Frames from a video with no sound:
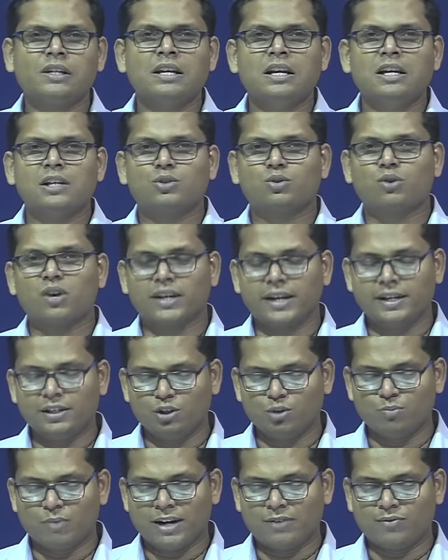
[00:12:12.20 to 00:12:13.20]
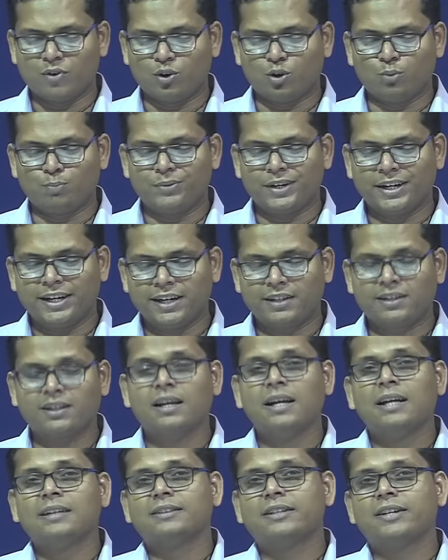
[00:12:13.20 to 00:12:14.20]
So again, you might want to predict
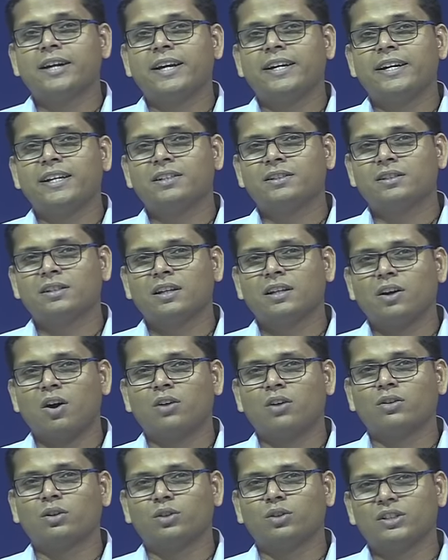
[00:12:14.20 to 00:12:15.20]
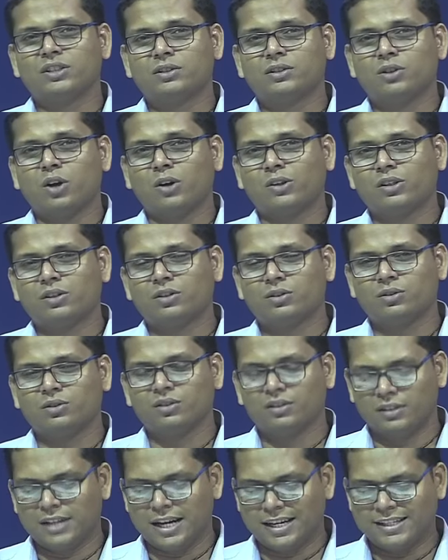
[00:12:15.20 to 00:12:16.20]
the ratings on
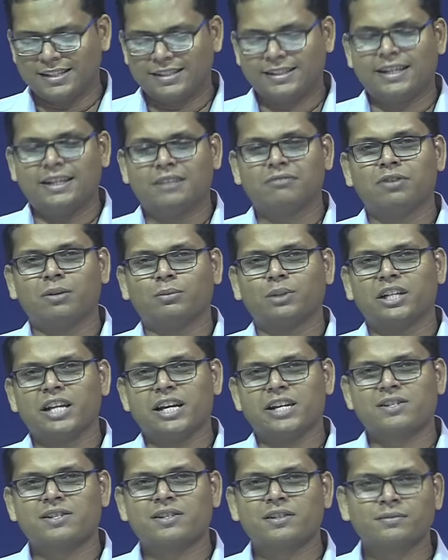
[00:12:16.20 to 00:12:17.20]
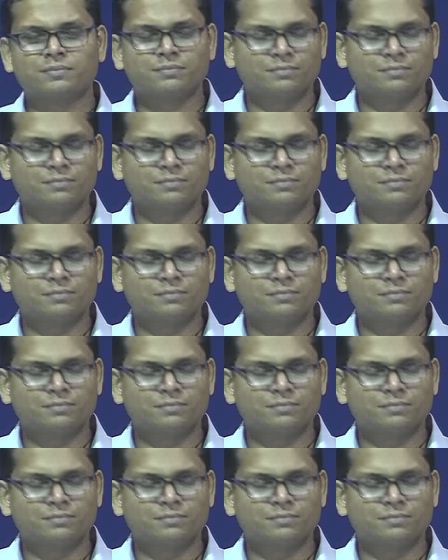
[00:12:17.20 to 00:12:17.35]
that scale from the text.